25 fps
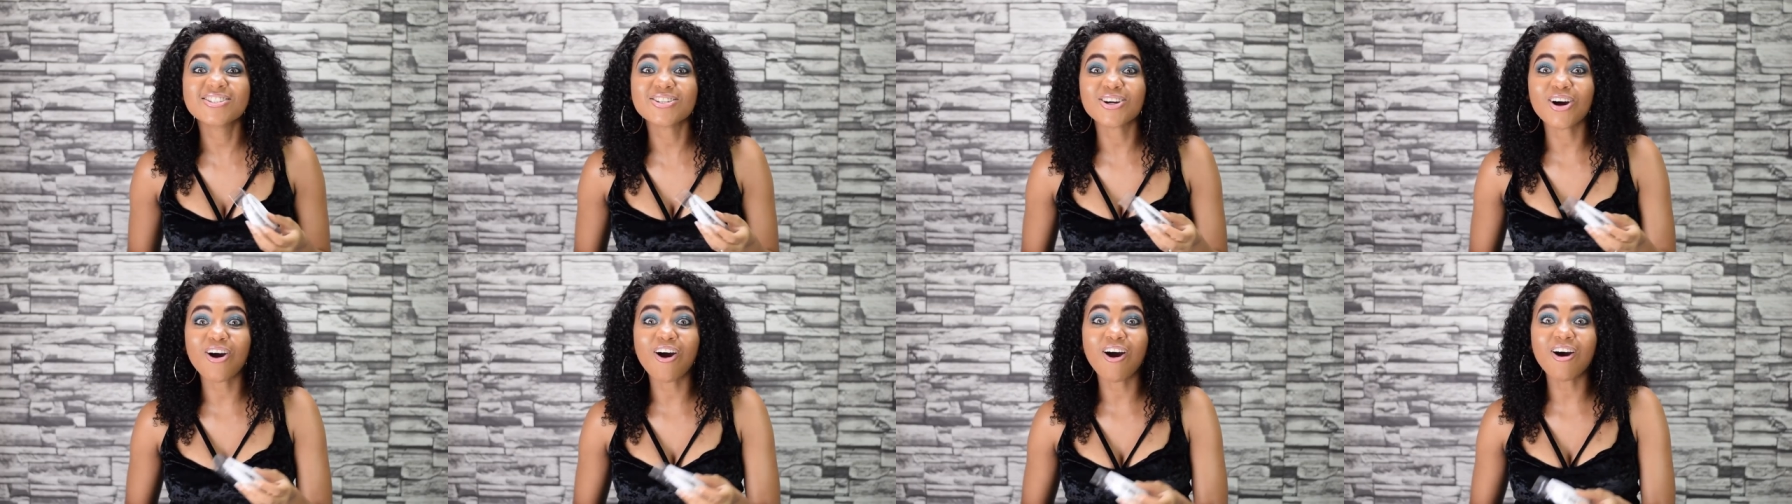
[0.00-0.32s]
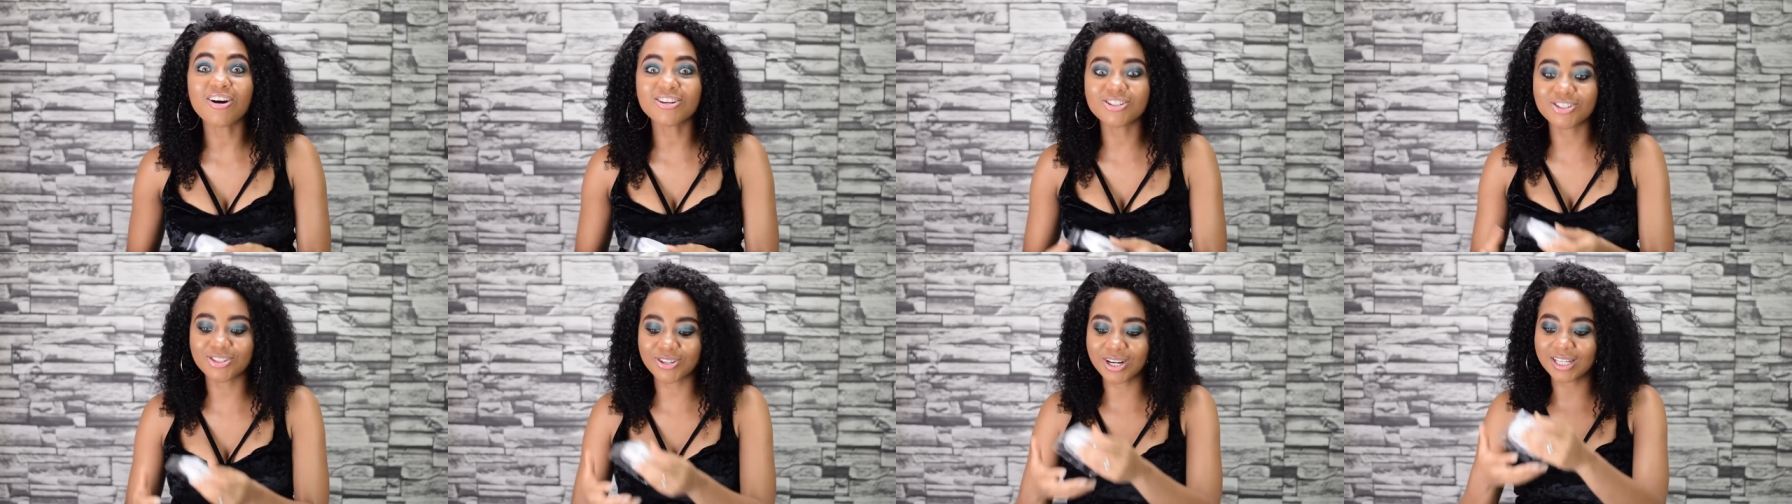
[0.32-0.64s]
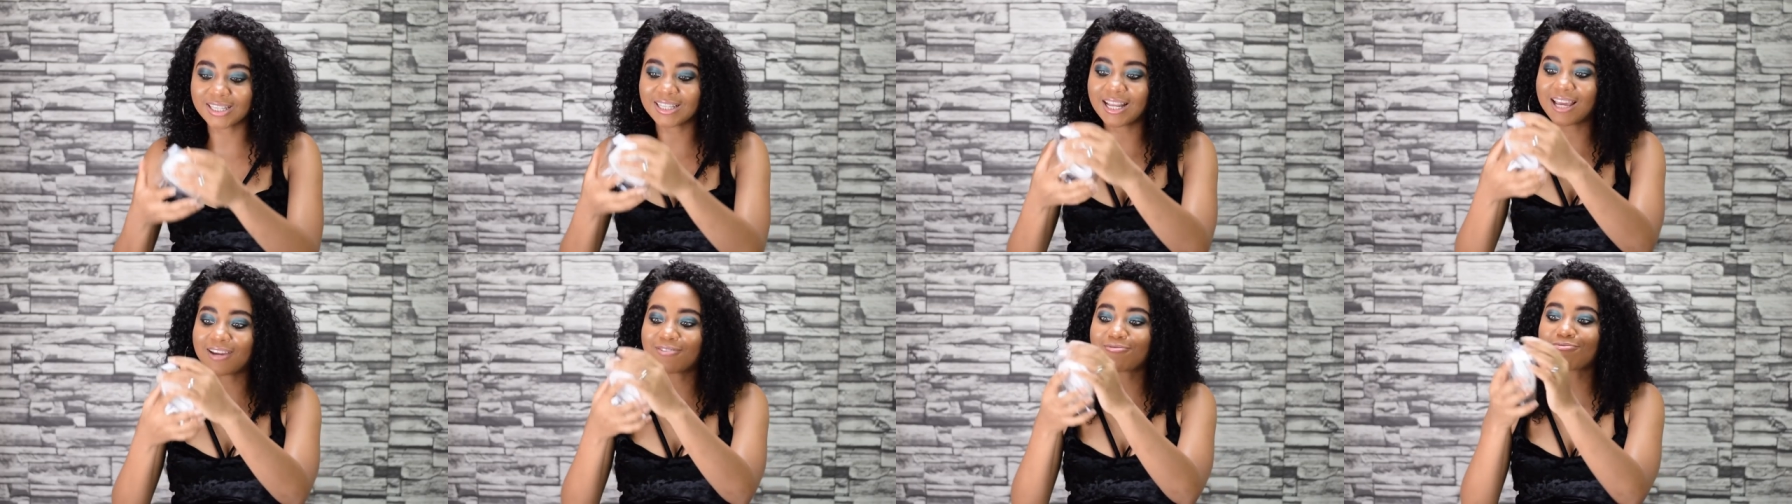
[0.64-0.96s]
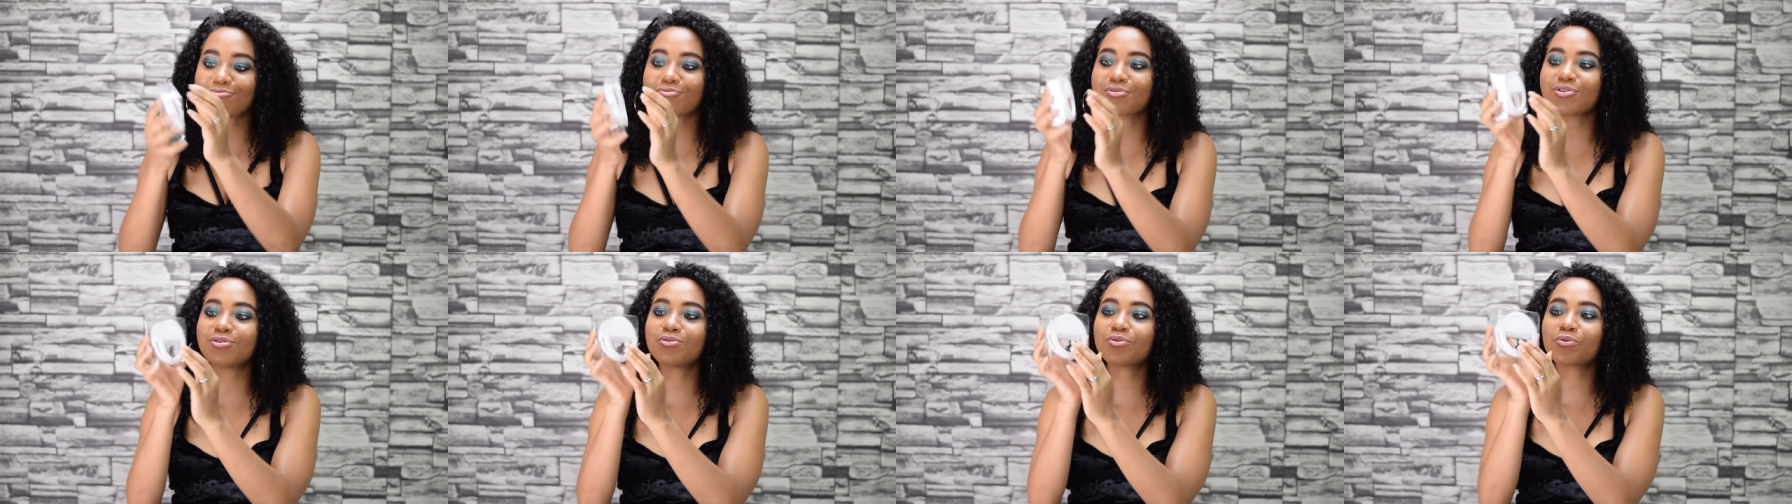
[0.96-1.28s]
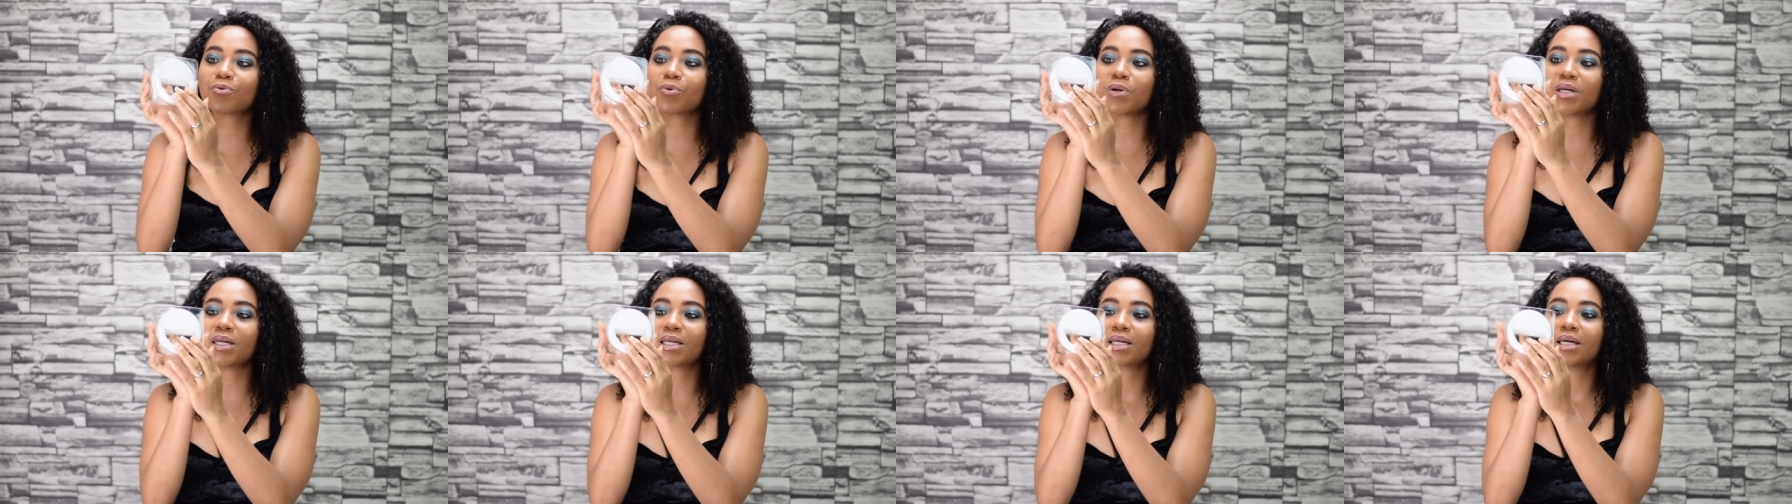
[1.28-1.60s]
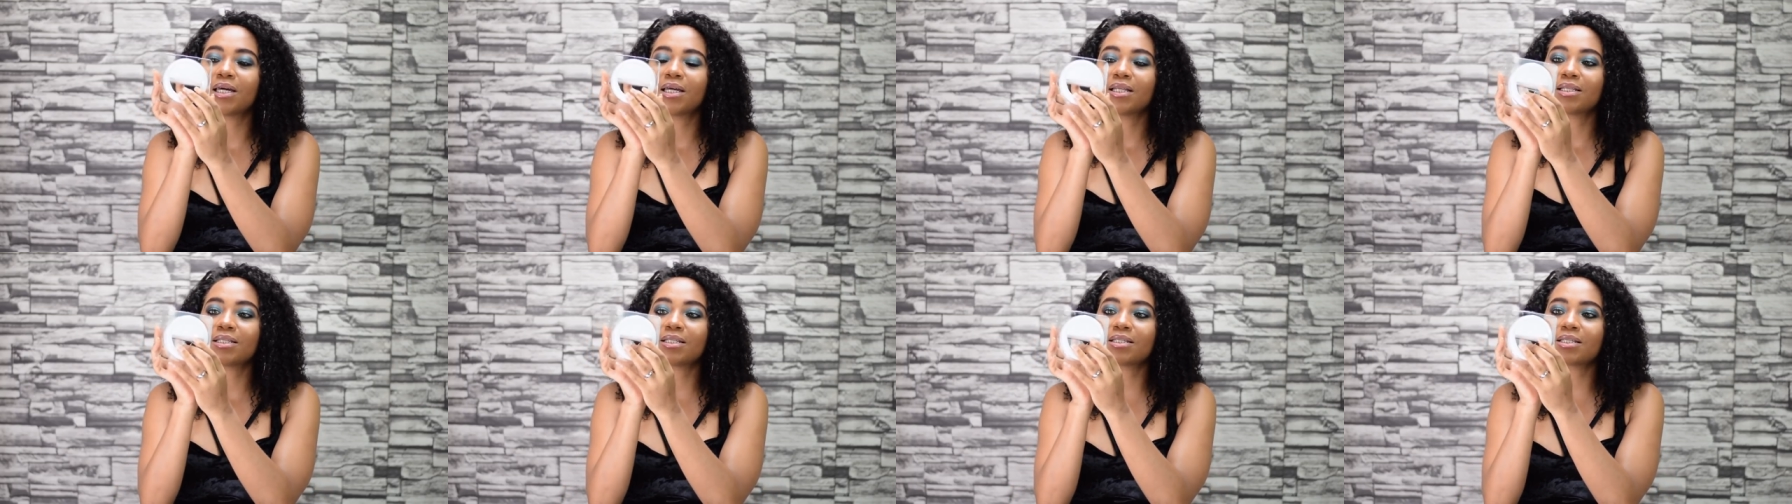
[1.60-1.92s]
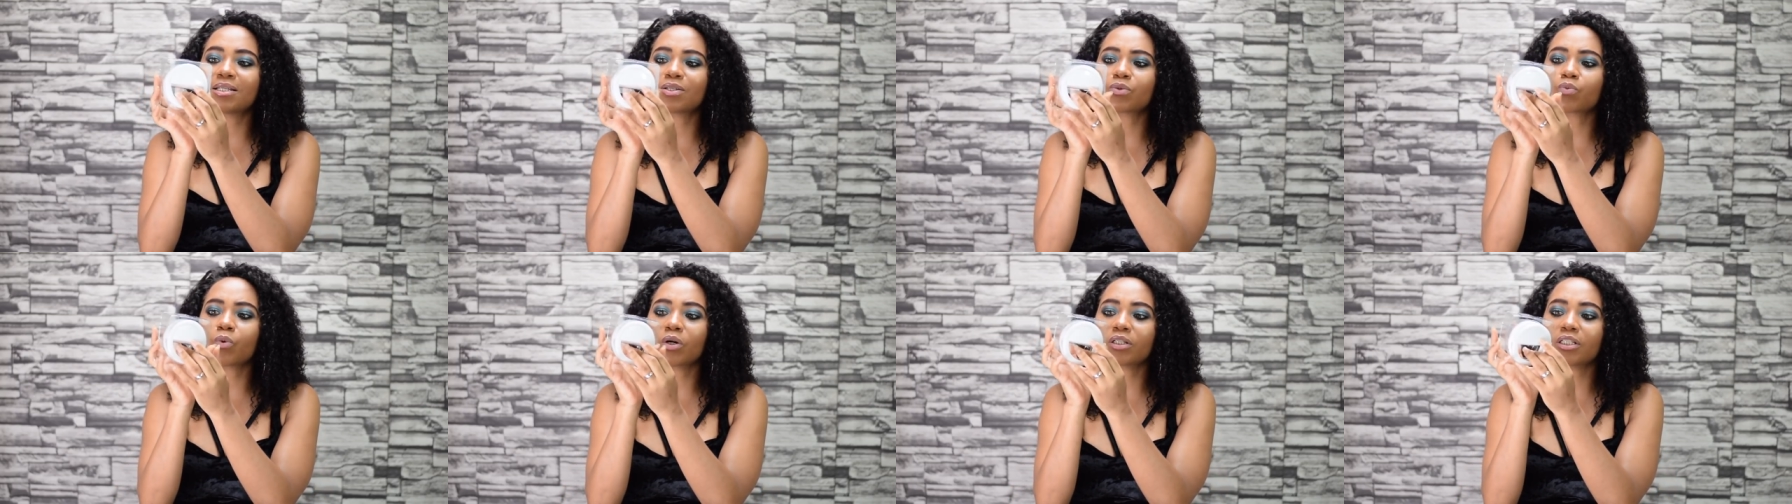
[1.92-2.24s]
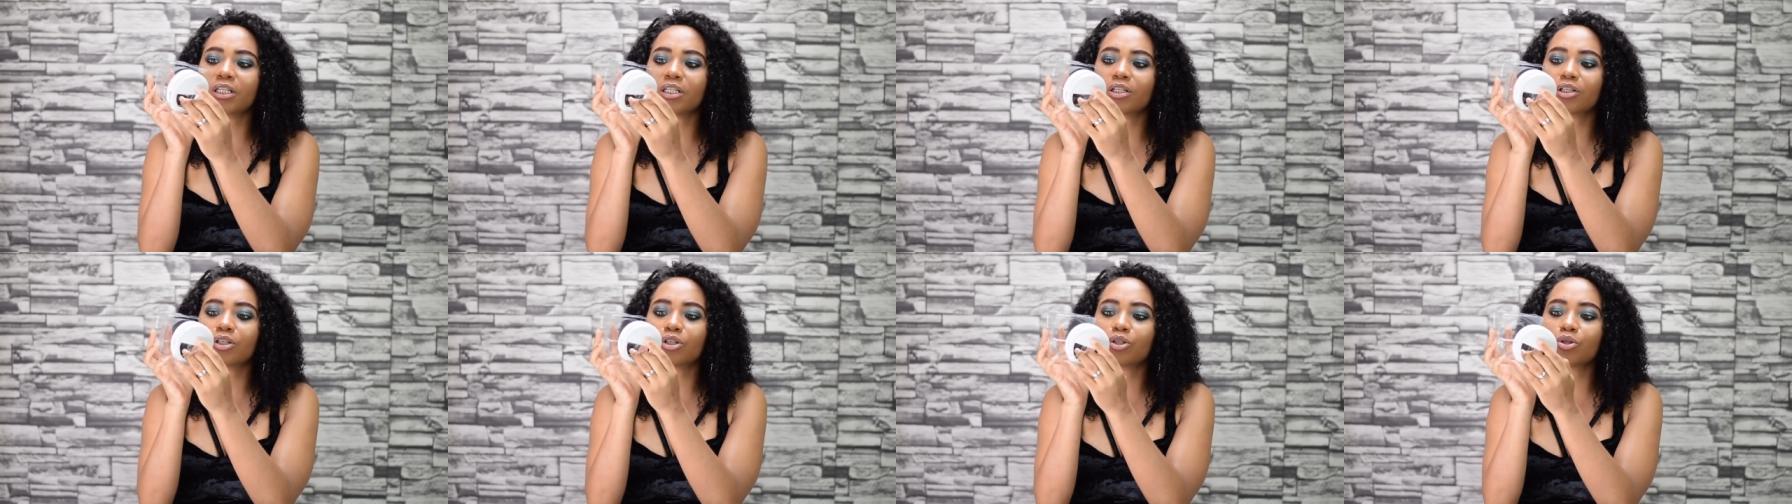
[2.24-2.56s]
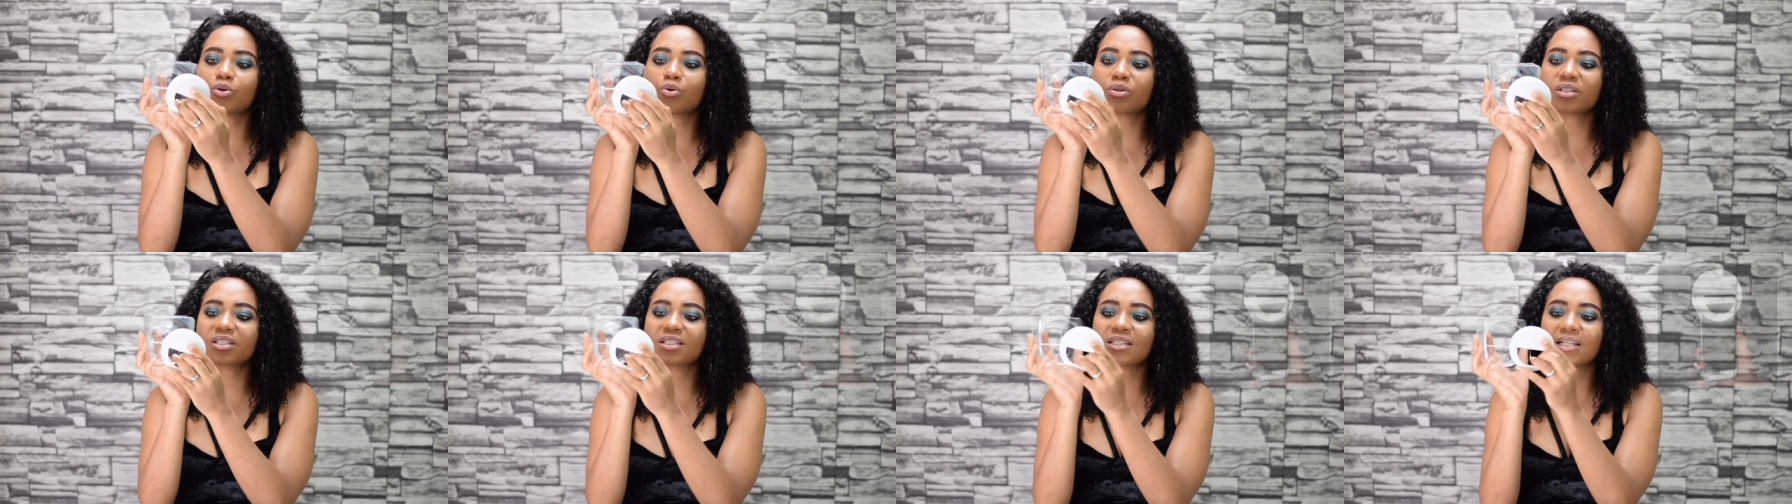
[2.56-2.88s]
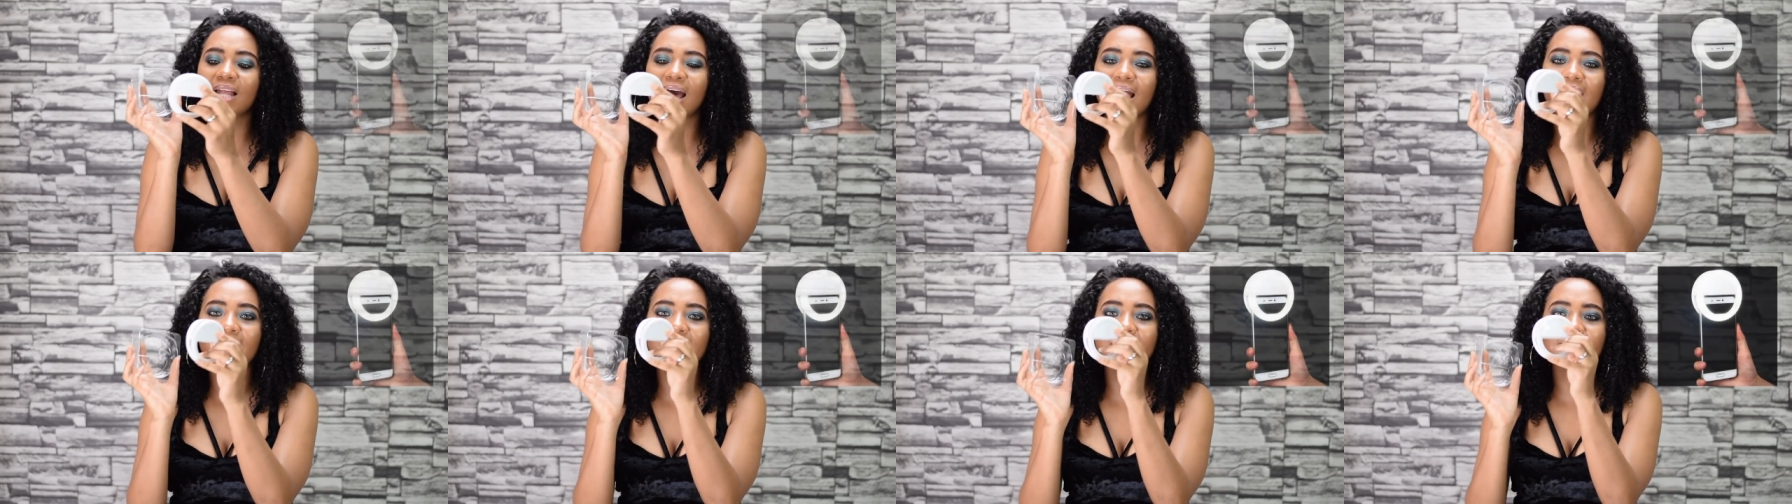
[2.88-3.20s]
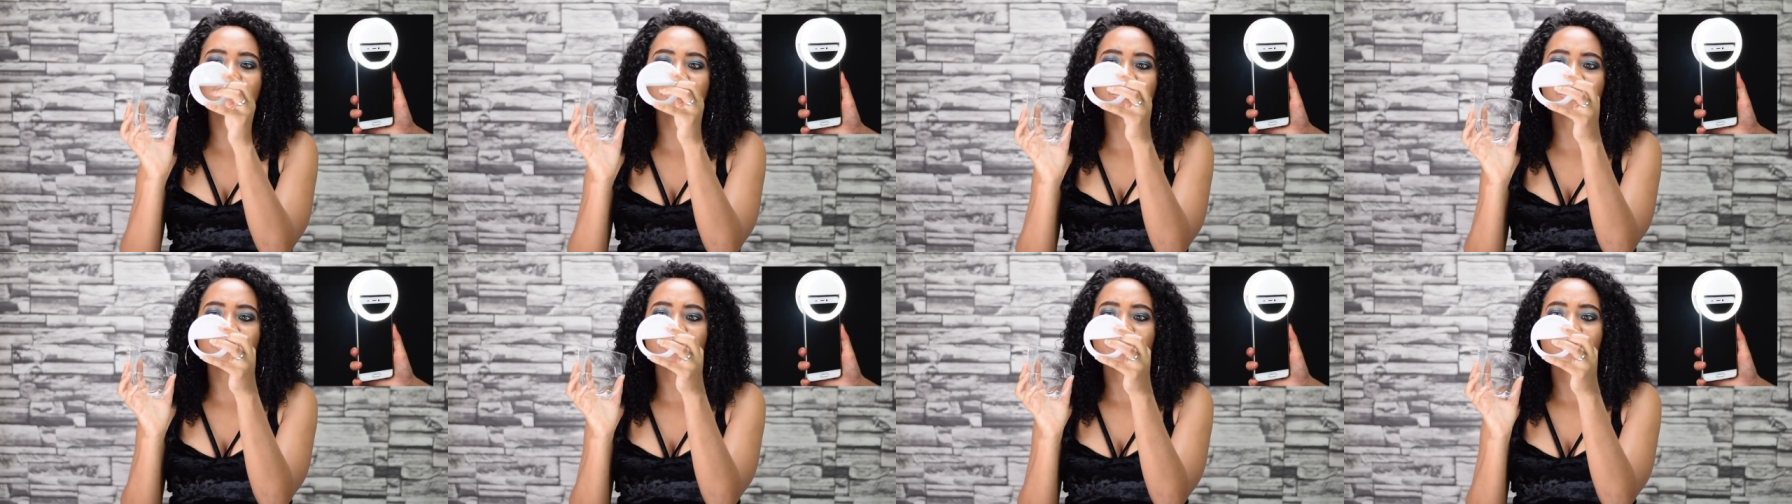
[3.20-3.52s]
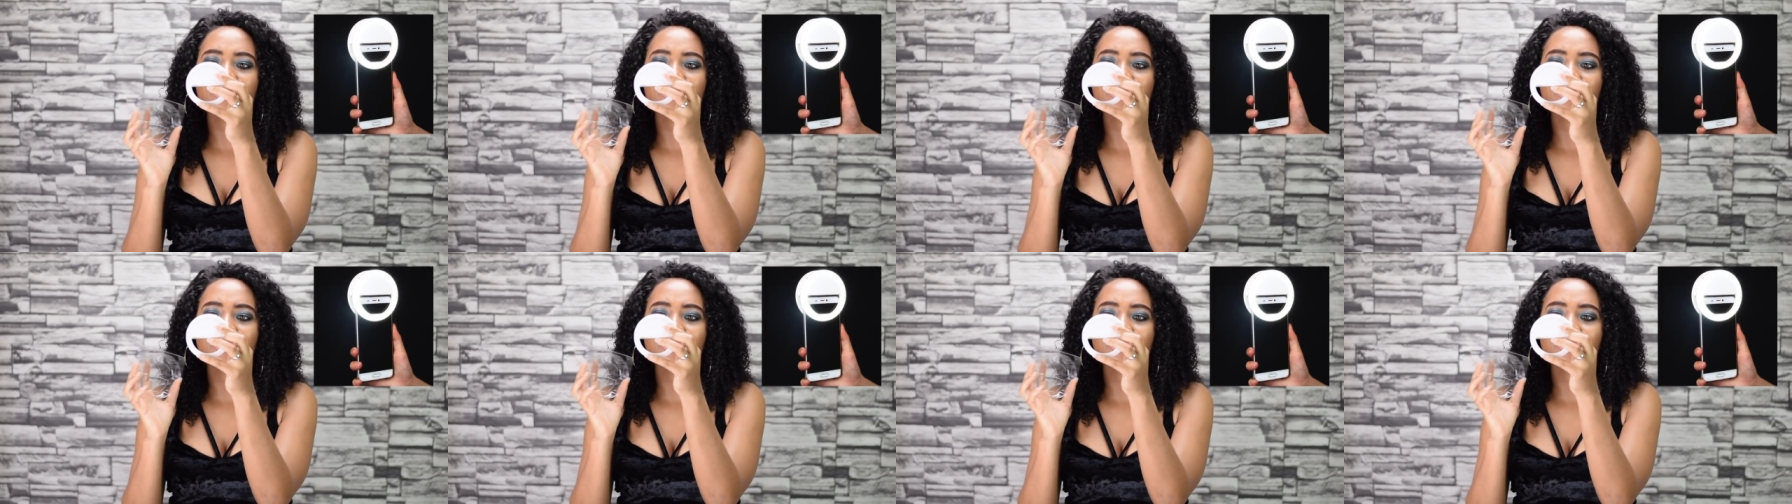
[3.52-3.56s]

to a hundred, like real quick. This is what it looks like.